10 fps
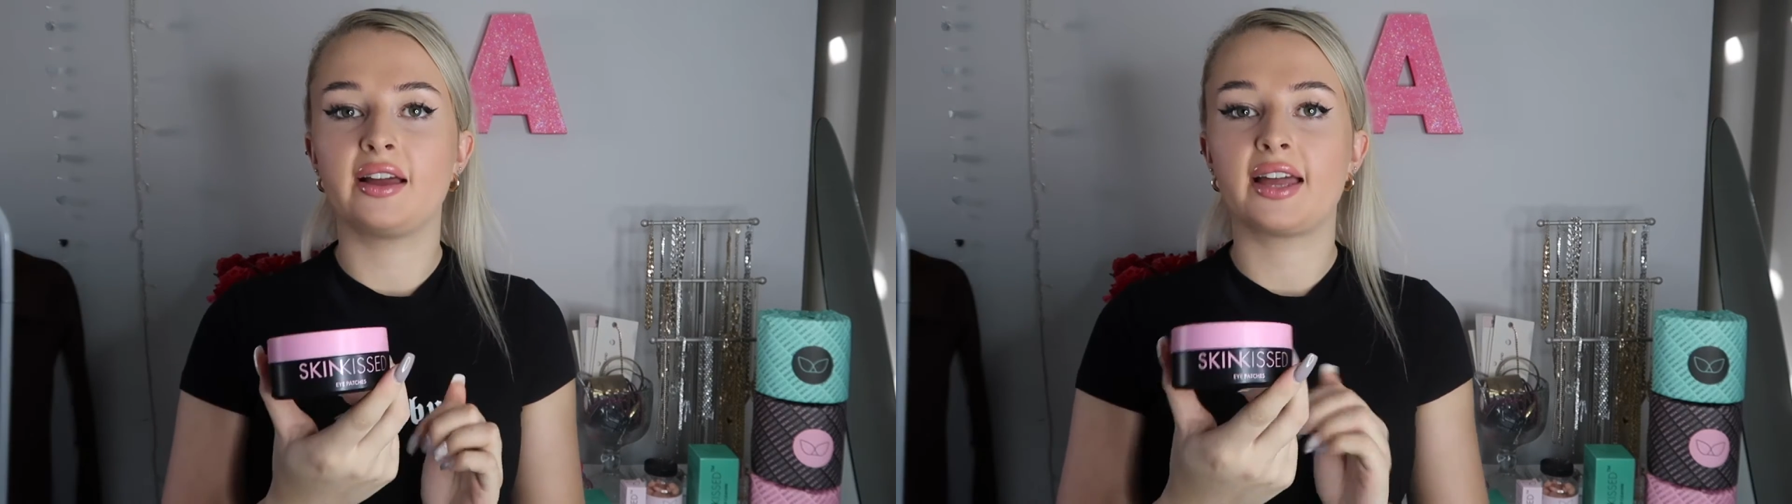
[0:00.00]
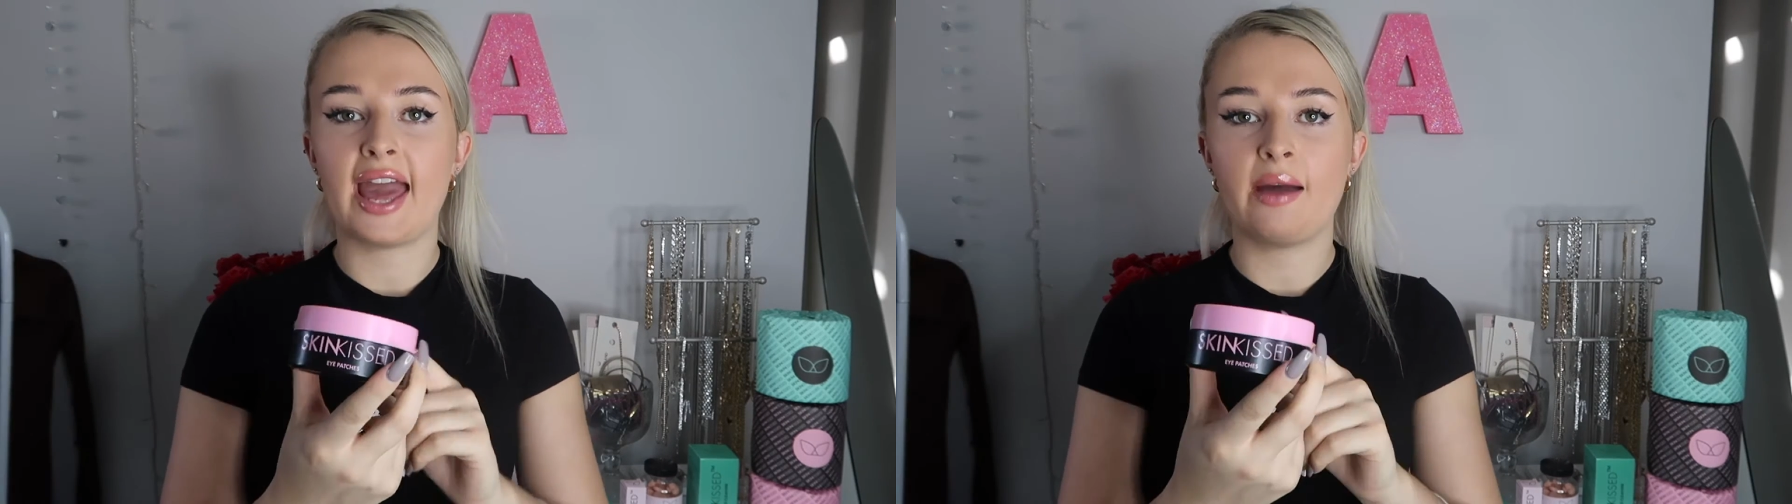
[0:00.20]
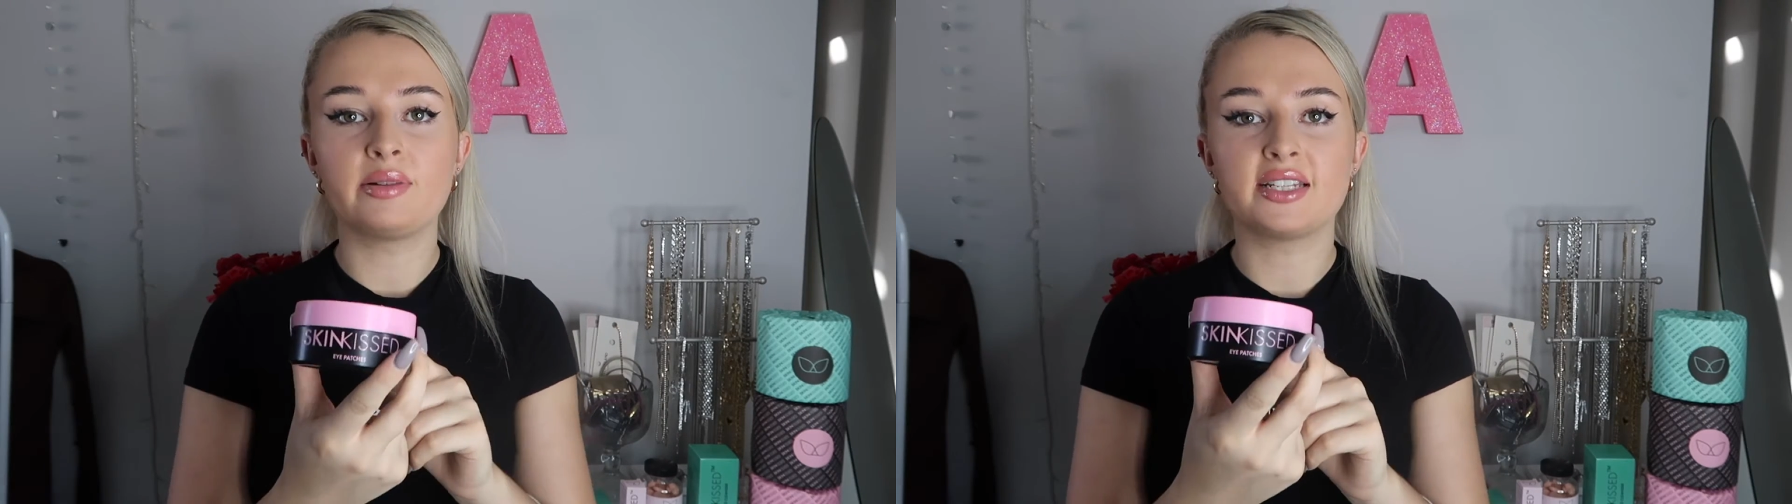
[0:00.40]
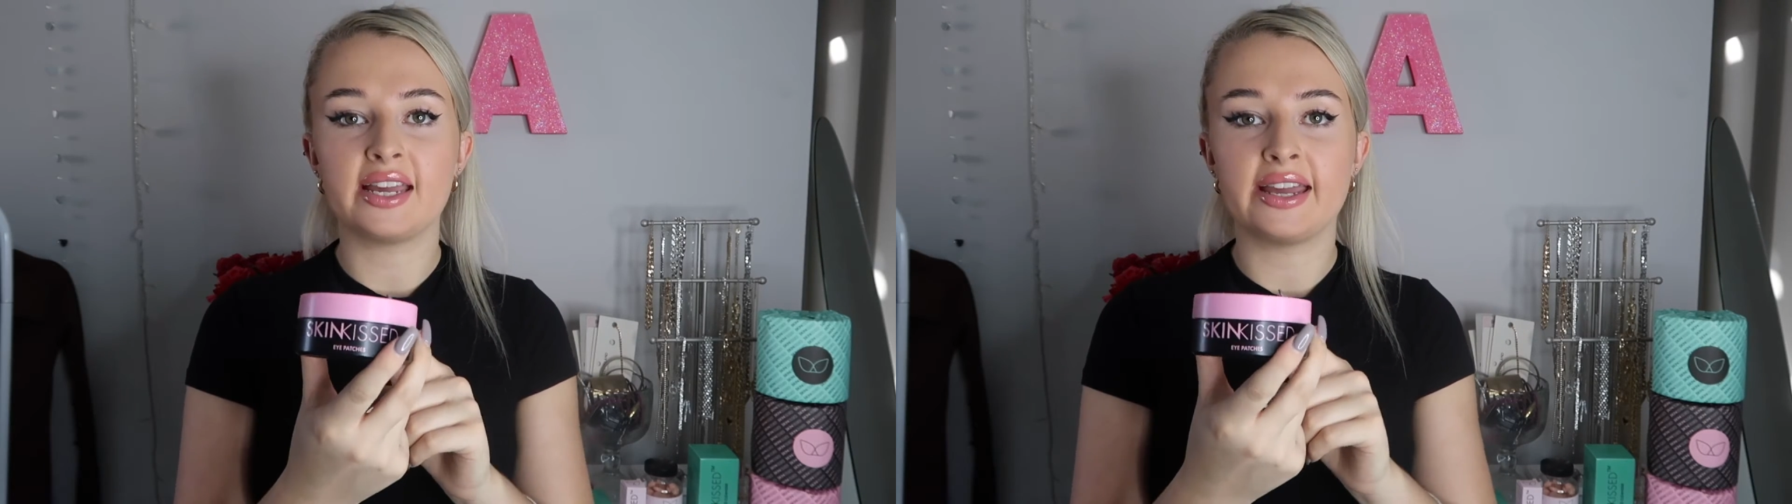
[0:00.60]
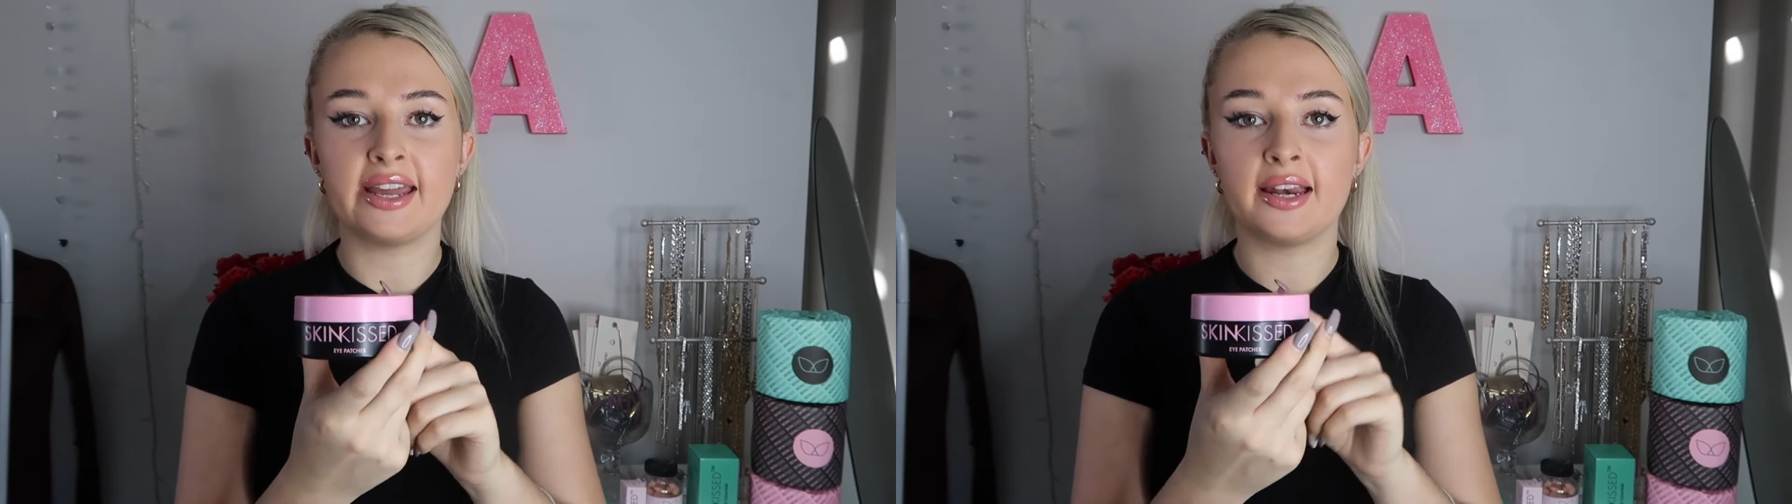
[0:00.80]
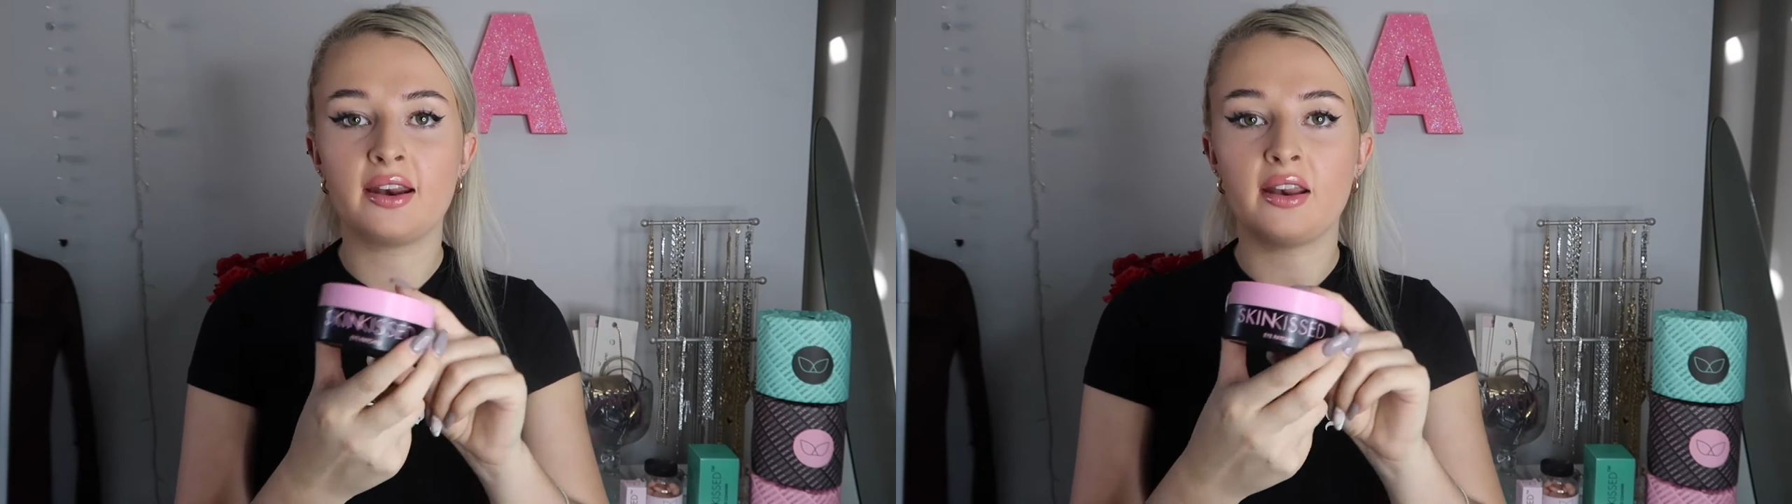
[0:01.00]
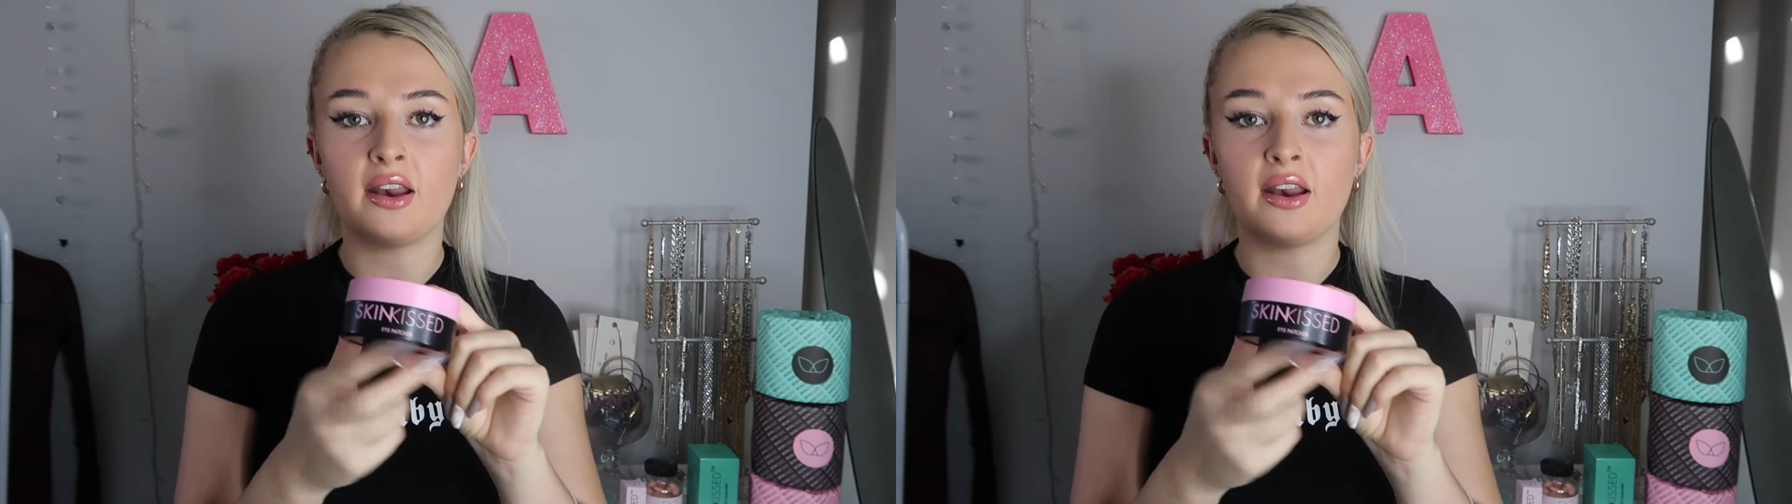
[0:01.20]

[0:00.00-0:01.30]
kept in